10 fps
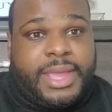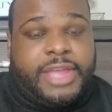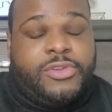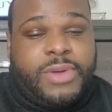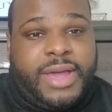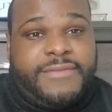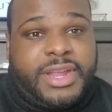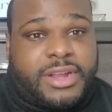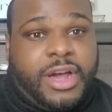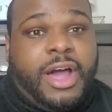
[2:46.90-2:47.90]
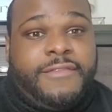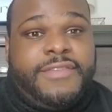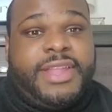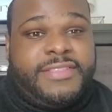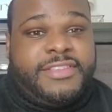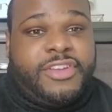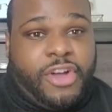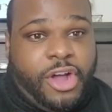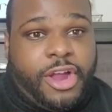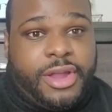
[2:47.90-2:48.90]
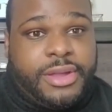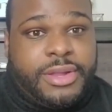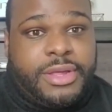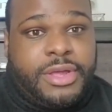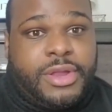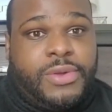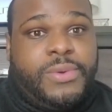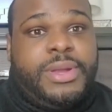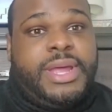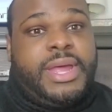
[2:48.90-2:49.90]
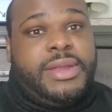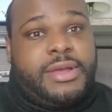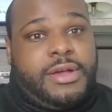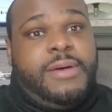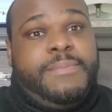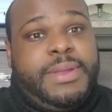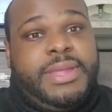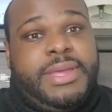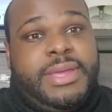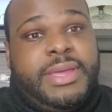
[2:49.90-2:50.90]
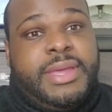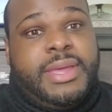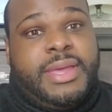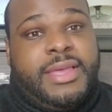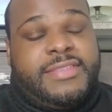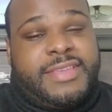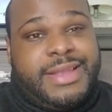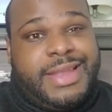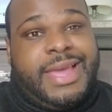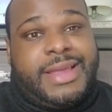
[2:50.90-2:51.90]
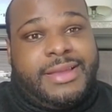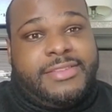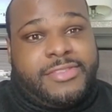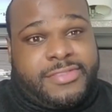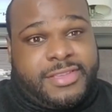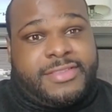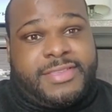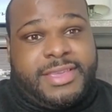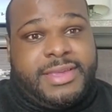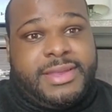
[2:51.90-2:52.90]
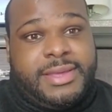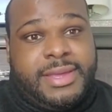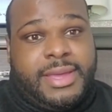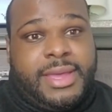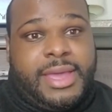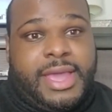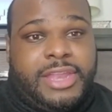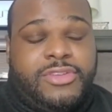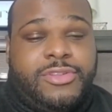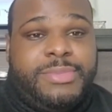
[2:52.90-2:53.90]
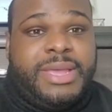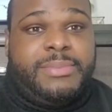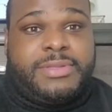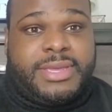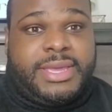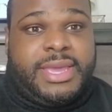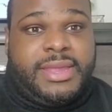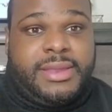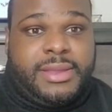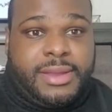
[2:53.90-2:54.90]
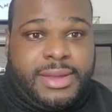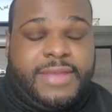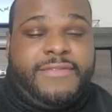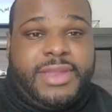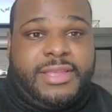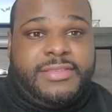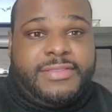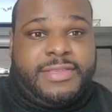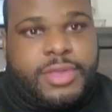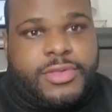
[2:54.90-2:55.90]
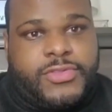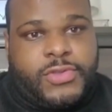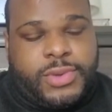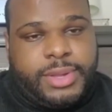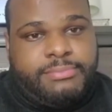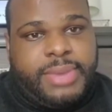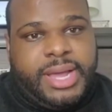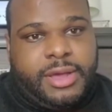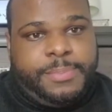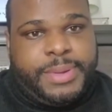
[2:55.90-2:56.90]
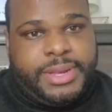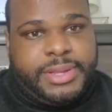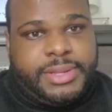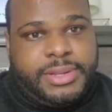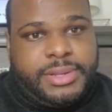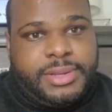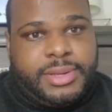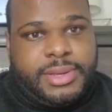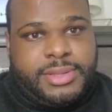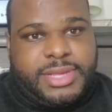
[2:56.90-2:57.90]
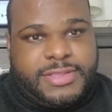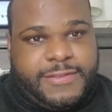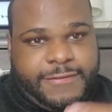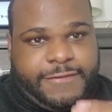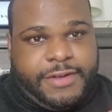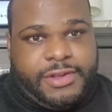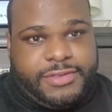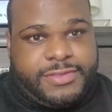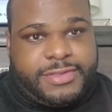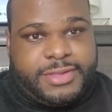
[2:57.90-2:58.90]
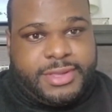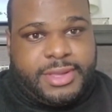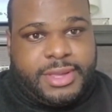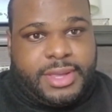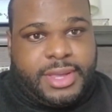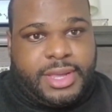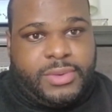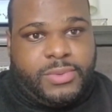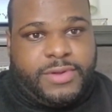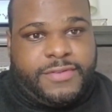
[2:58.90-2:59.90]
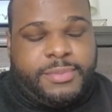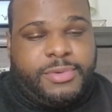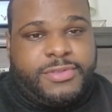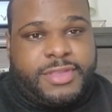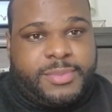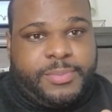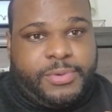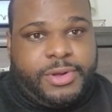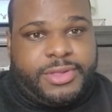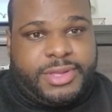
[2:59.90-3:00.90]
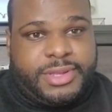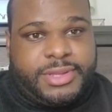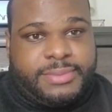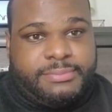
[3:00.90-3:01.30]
and you have that confidence in your heart knowing that the company is likely to succeed and you'll be able to gain dividends. So in my opinion, that's the first and one of the most important